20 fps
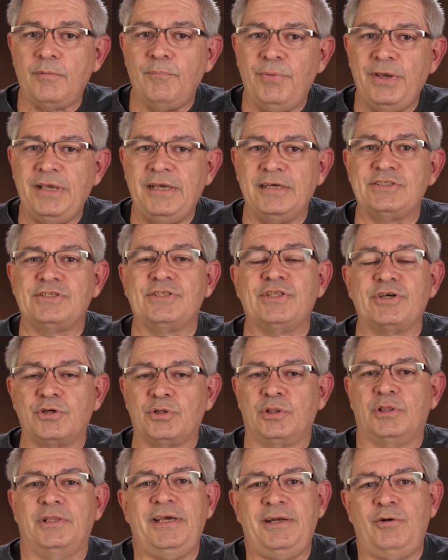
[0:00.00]
Because they're
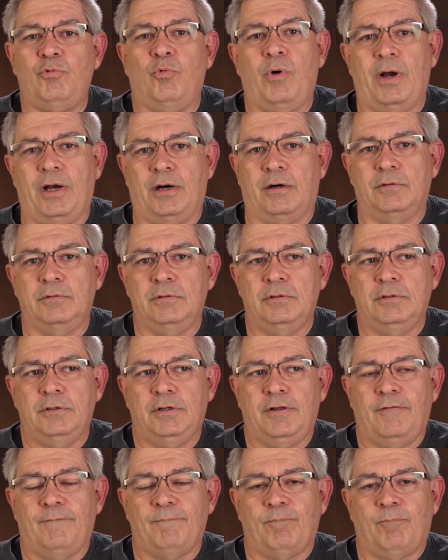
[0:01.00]
lit well.
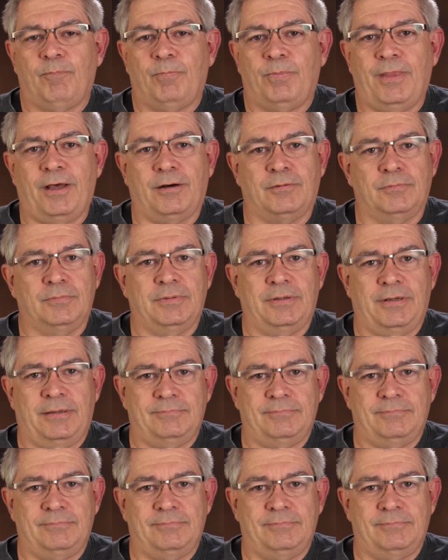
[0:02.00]
Now,